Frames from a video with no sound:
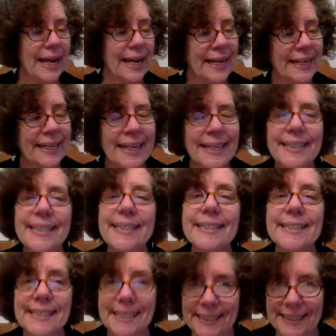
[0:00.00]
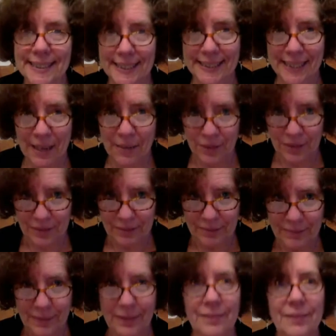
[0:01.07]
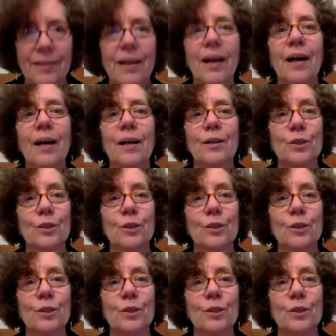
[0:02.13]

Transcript: In 1867, uh,